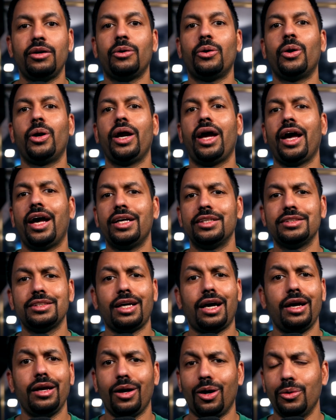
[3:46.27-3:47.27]
or as
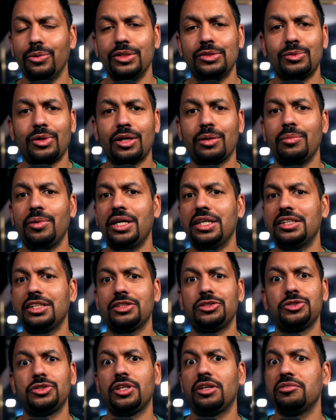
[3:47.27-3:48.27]
I always recommend,
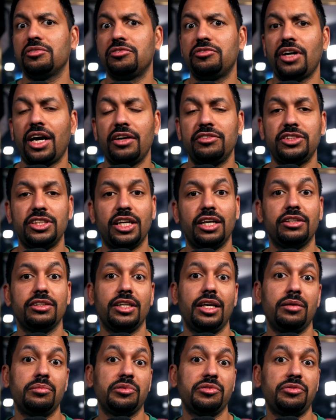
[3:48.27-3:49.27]
get yourself a five channel
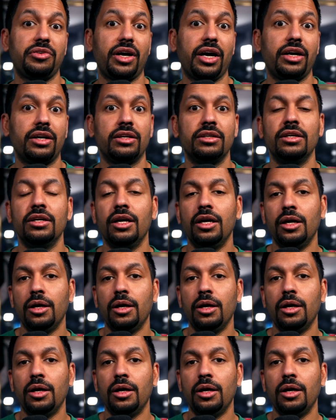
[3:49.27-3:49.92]
amplifier,